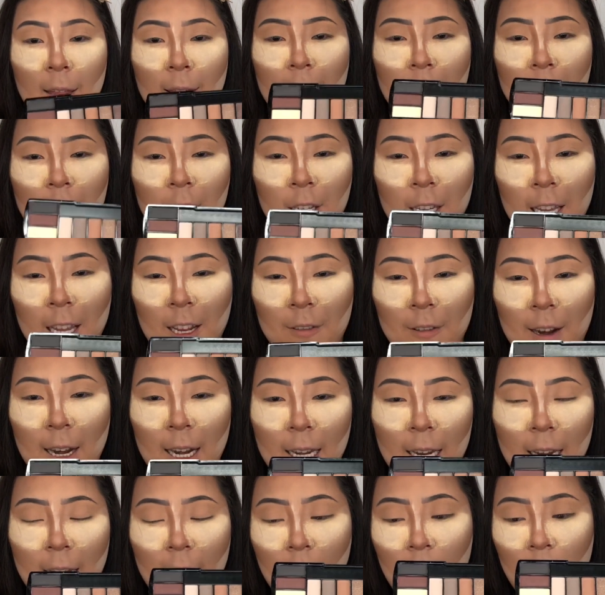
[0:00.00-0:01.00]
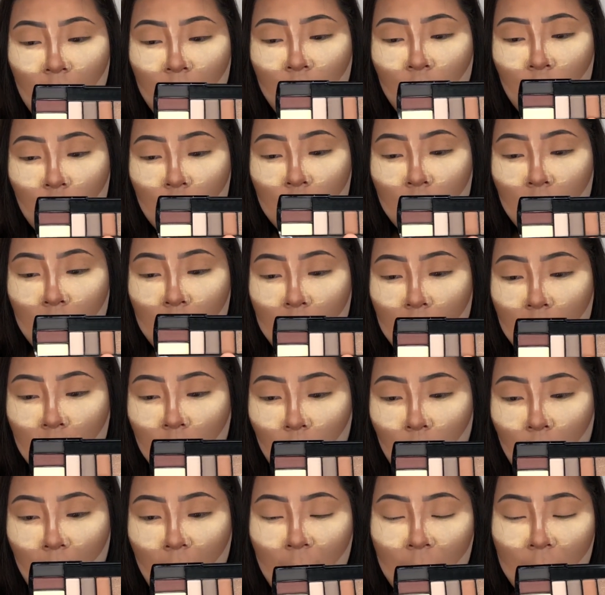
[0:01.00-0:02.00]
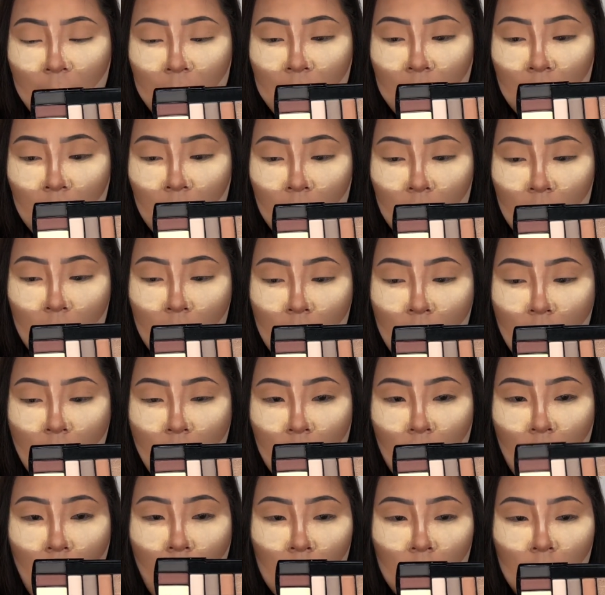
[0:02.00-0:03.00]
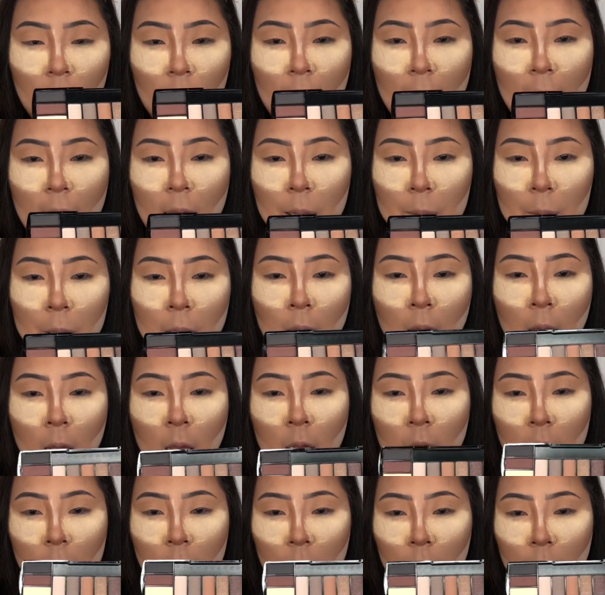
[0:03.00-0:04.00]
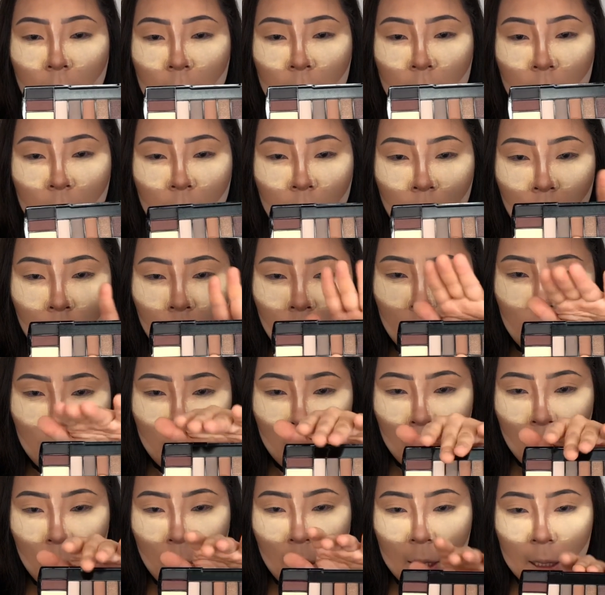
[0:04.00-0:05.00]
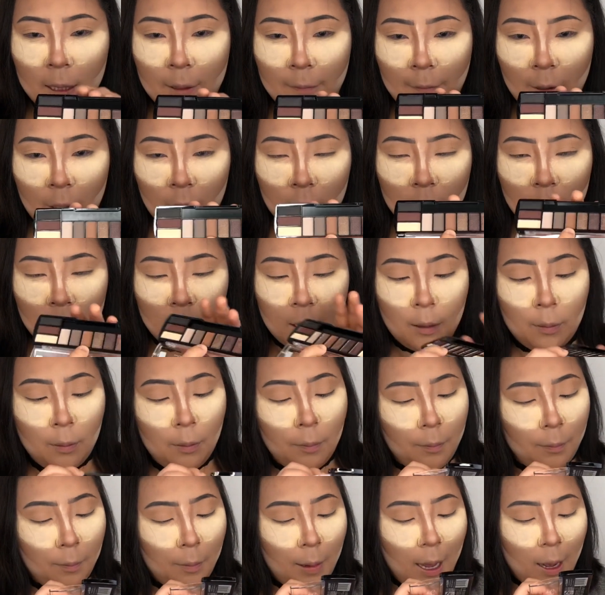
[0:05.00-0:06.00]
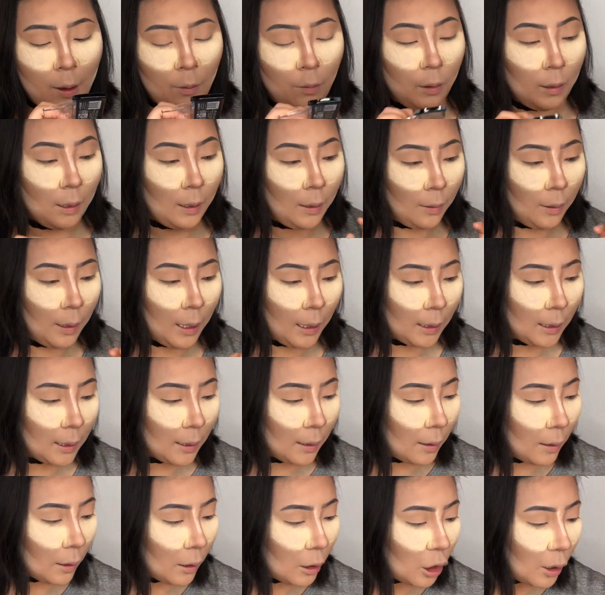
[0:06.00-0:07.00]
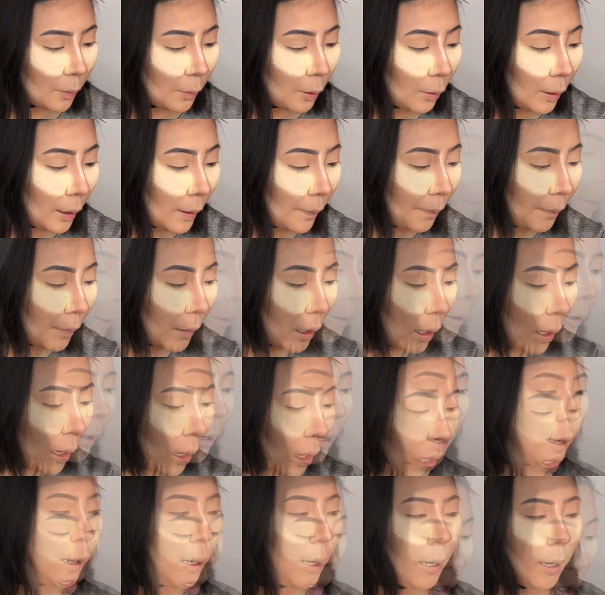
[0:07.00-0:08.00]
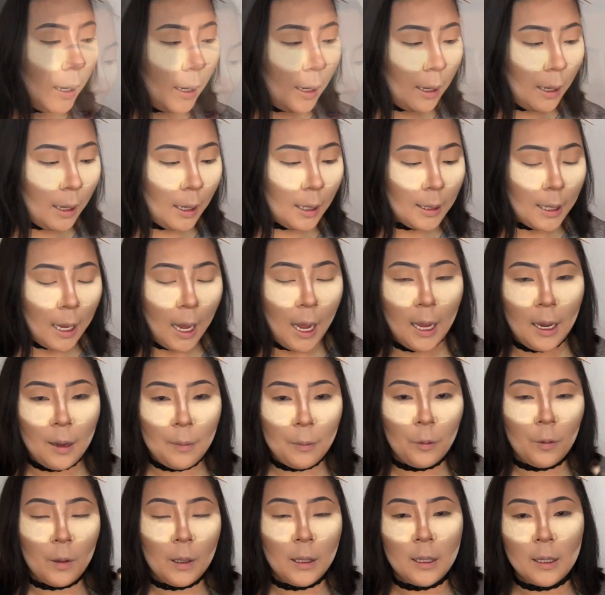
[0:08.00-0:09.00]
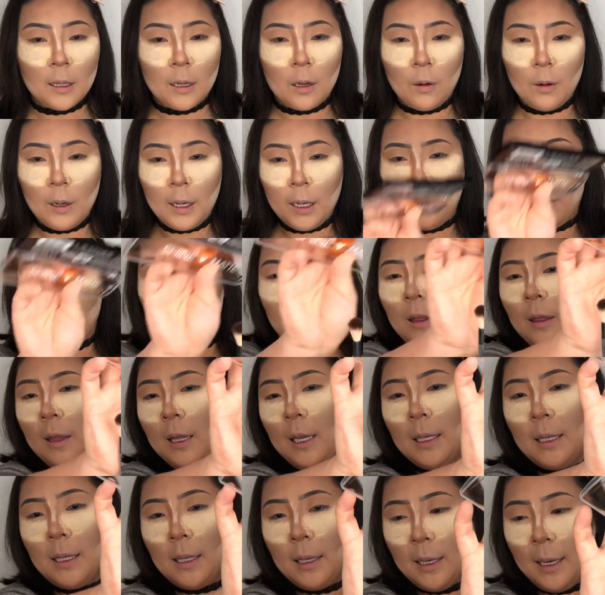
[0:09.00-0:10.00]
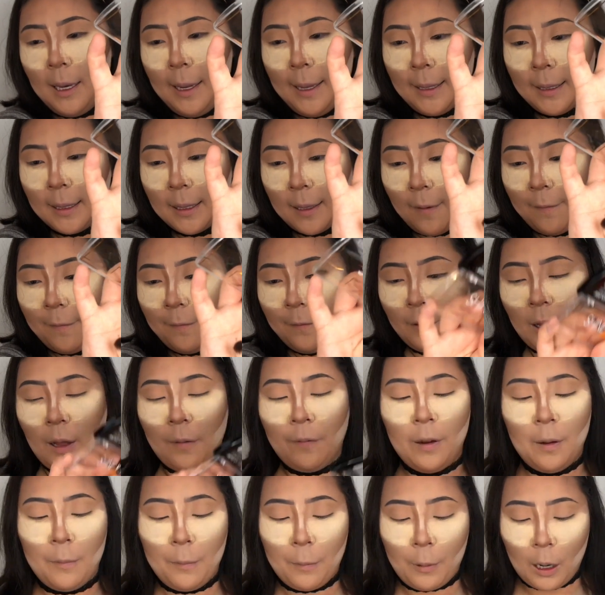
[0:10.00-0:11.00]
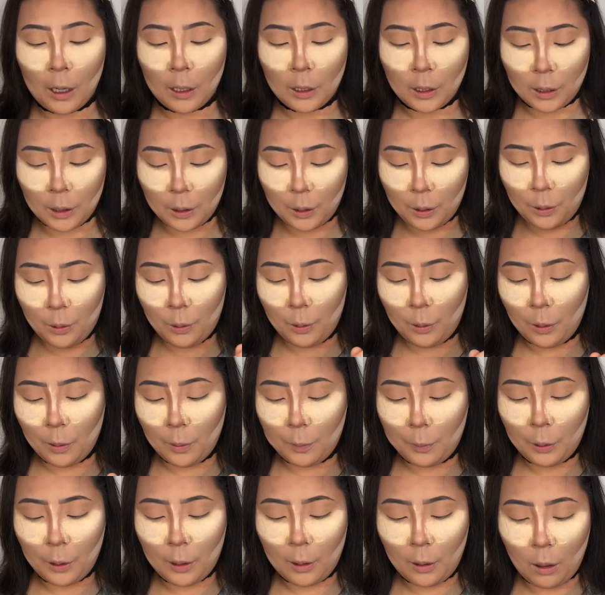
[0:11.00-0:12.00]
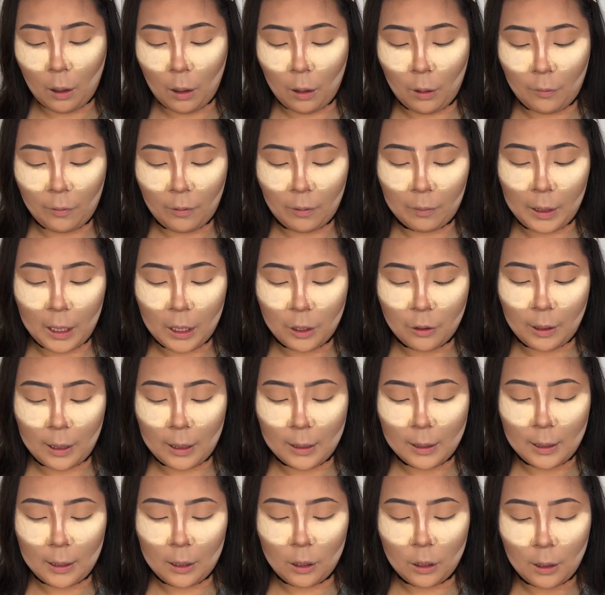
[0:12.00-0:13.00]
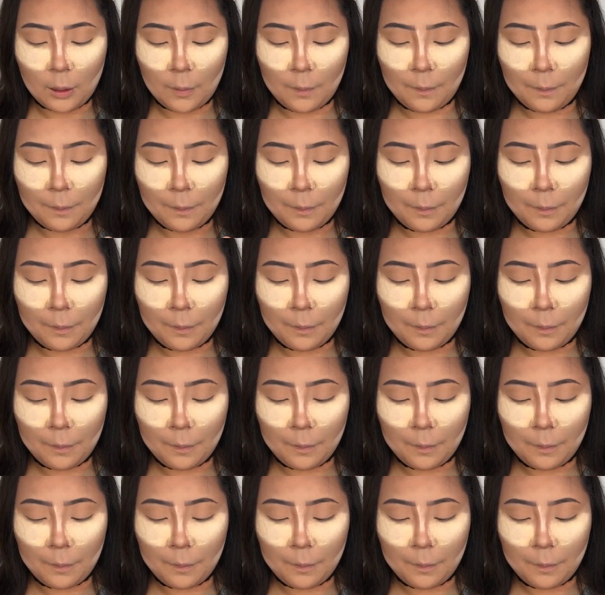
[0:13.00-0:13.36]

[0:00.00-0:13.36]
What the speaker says: This shade right here. Unfortunately, they don't have color names. So this one, this first matte one next to the shimmer one. And I am going to go in with this NYX fluffy brush to put it all over my transition.